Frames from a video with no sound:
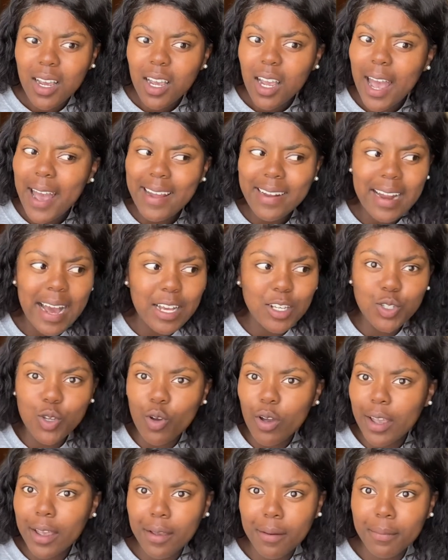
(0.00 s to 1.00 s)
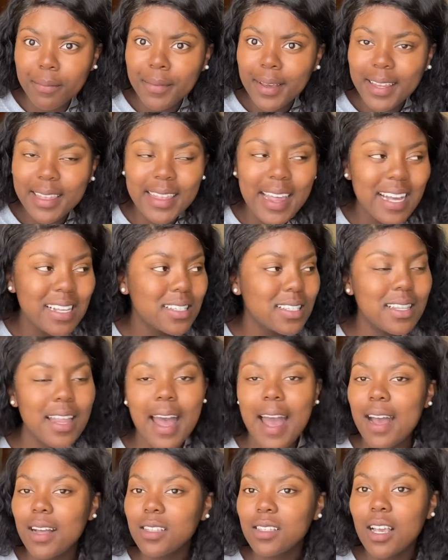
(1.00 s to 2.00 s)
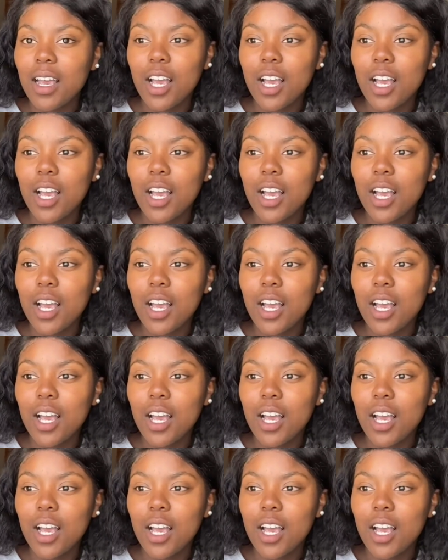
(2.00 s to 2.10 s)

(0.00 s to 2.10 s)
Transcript: And I saw him. That's that.